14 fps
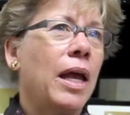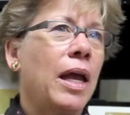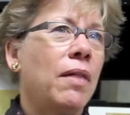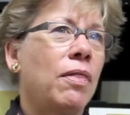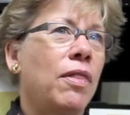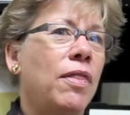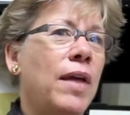
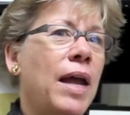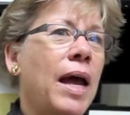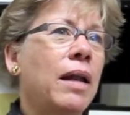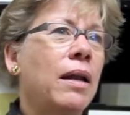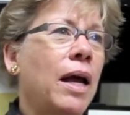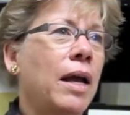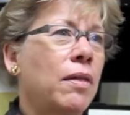And
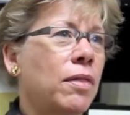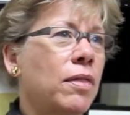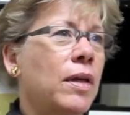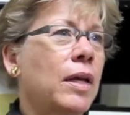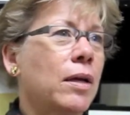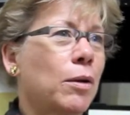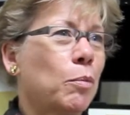that, I
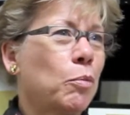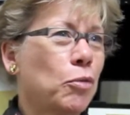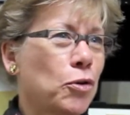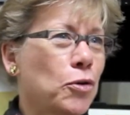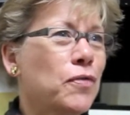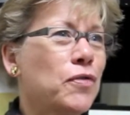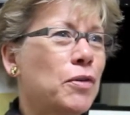think,
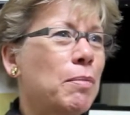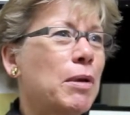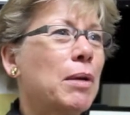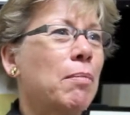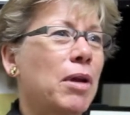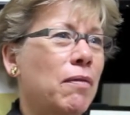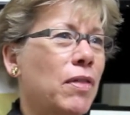proved to be
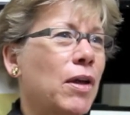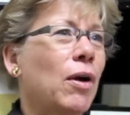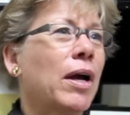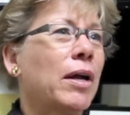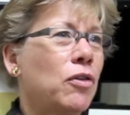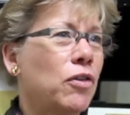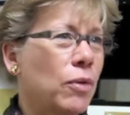a bit of their
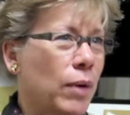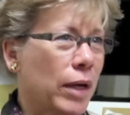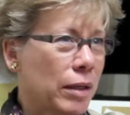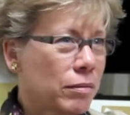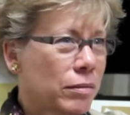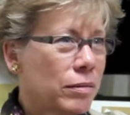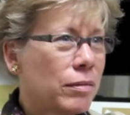undoing
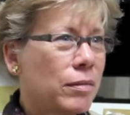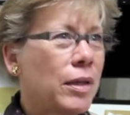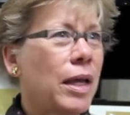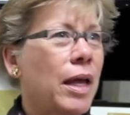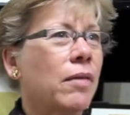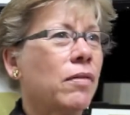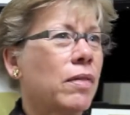
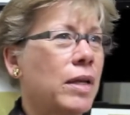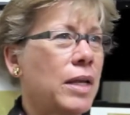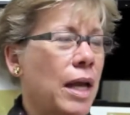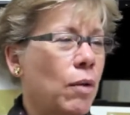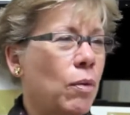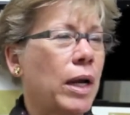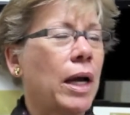as the
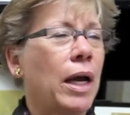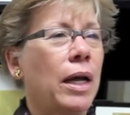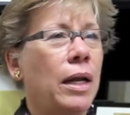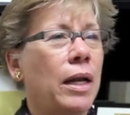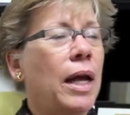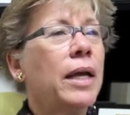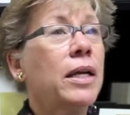day went on.
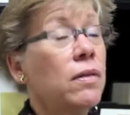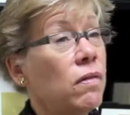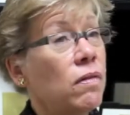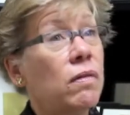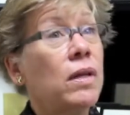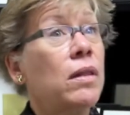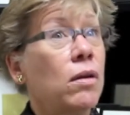And I can
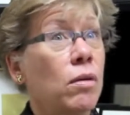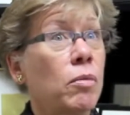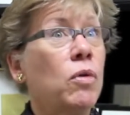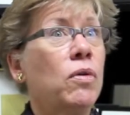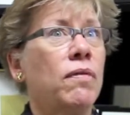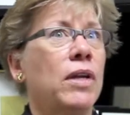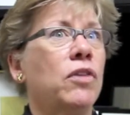see their
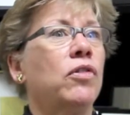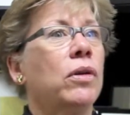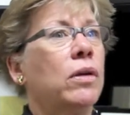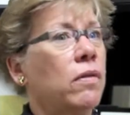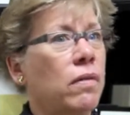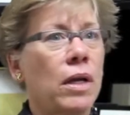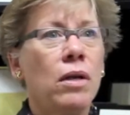motivation
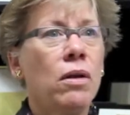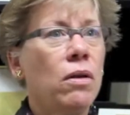because they